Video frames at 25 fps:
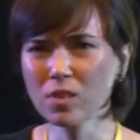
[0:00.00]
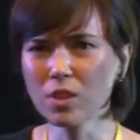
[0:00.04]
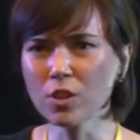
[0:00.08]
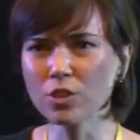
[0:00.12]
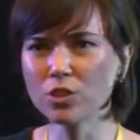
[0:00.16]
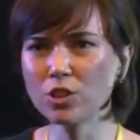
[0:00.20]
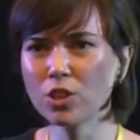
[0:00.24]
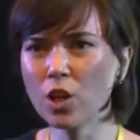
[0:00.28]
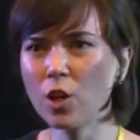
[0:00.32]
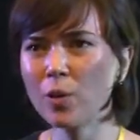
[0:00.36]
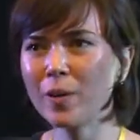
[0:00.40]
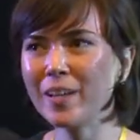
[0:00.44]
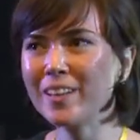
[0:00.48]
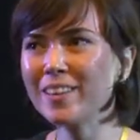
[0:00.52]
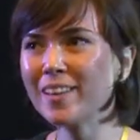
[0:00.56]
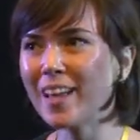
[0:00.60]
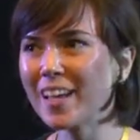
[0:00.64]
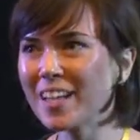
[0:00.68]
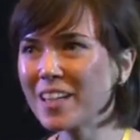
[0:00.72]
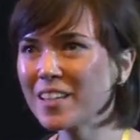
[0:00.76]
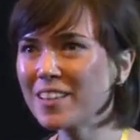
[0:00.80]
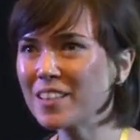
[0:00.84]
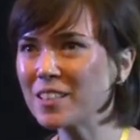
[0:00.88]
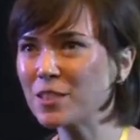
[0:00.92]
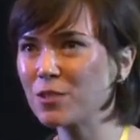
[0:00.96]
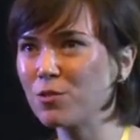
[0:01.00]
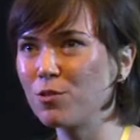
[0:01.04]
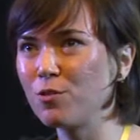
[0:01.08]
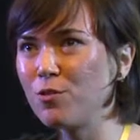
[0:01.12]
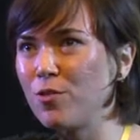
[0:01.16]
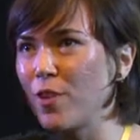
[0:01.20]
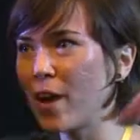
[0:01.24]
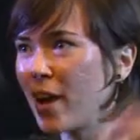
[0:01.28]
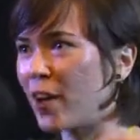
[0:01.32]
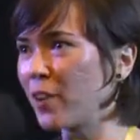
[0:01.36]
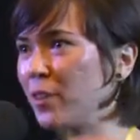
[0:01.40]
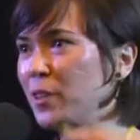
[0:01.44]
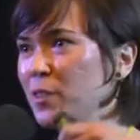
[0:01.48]
So in light of this
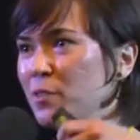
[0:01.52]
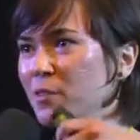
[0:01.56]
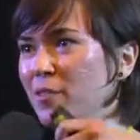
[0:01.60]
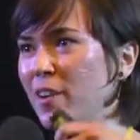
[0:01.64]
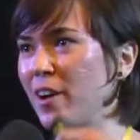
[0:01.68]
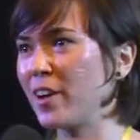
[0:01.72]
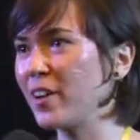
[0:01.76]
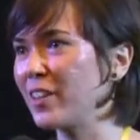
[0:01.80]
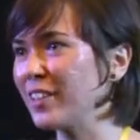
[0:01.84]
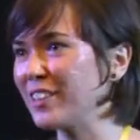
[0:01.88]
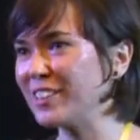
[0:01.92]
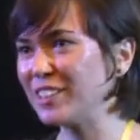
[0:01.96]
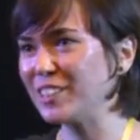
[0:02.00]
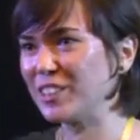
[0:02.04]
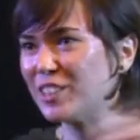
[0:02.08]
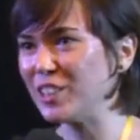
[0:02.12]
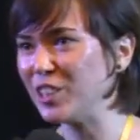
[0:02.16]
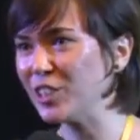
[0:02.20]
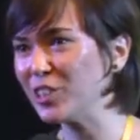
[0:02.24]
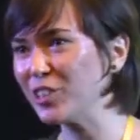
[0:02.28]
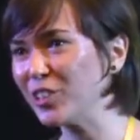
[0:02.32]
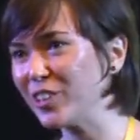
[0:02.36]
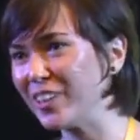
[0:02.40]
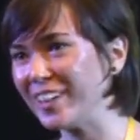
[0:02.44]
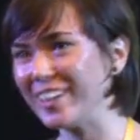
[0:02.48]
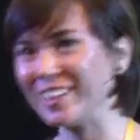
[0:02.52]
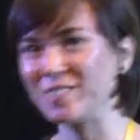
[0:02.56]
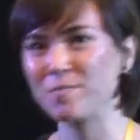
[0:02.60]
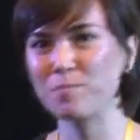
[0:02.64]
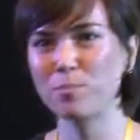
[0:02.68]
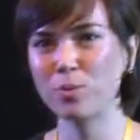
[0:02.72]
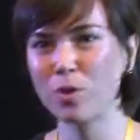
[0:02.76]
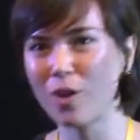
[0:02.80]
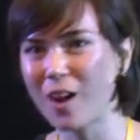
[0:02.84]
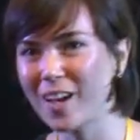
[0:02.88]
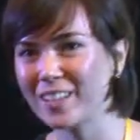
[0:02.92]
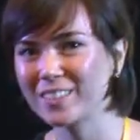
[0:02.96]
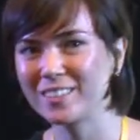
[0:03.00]
very, very secret
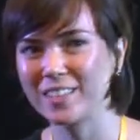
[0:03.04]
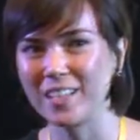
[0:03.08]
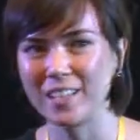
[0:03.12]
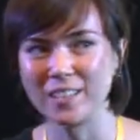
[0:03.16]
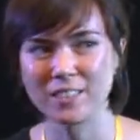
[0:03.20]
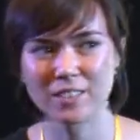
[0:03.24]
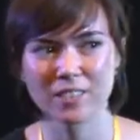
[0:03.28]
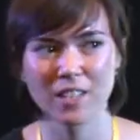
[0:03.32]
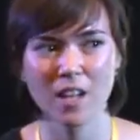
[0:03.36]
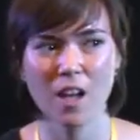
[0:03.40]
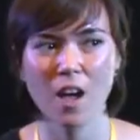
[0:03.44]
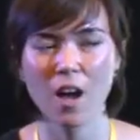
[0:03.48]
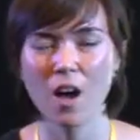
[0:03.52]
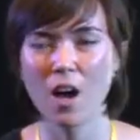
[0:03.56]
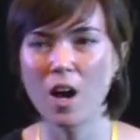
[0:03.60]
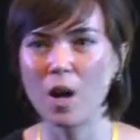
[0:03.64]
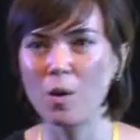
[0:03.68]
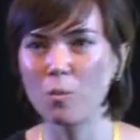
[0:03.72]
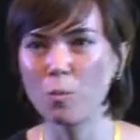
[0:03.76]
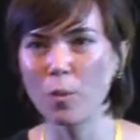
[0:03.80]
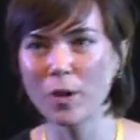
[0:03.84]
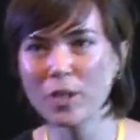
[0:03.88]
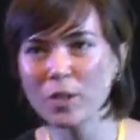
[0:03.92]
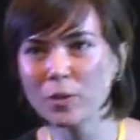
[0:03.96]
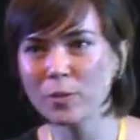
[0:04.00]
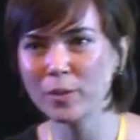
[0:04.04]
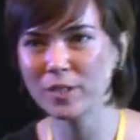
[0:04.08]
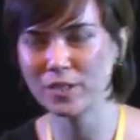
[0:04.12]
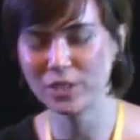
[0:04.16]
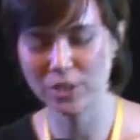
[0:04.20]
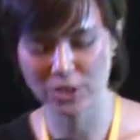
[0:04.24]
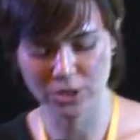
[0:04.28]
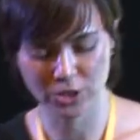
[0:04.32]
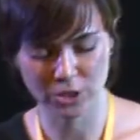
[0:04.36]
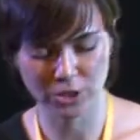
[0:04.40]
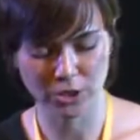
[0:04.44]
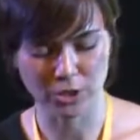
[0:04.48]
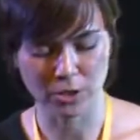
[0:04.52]
process, what are we
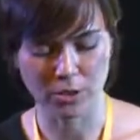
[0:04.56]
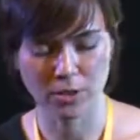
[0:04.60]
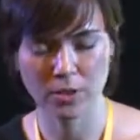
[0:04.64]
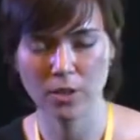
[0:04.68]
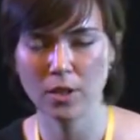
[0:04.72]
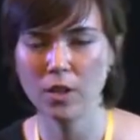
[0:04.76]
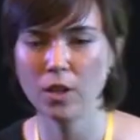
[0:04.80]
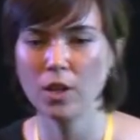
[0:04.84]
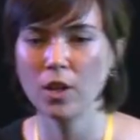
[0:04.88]
to do?